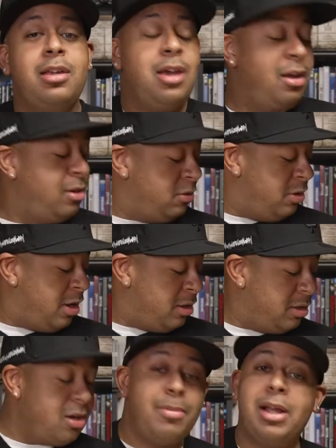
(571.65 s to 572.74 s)
Y'all know, y'all can
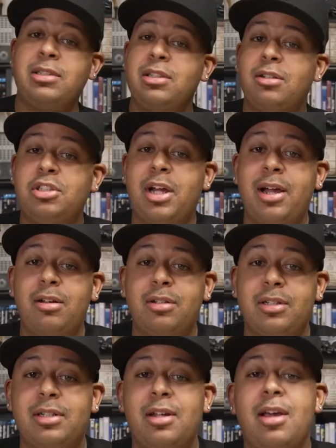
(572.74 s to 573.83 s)
go back to your
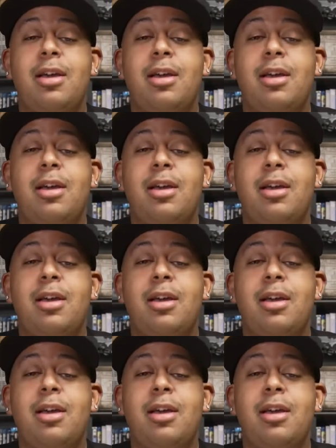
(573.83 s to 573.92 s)
childhood.